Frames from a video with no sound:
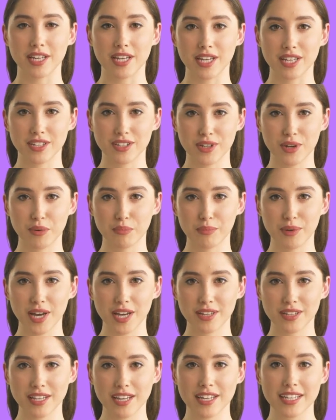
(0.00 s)
No
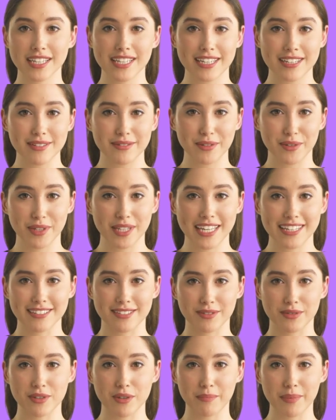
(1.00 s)
prior coding experience
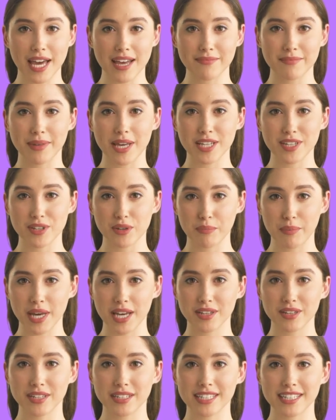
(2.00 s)
or mathematical
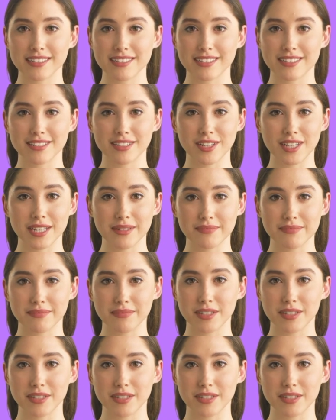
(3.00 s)
background necessary.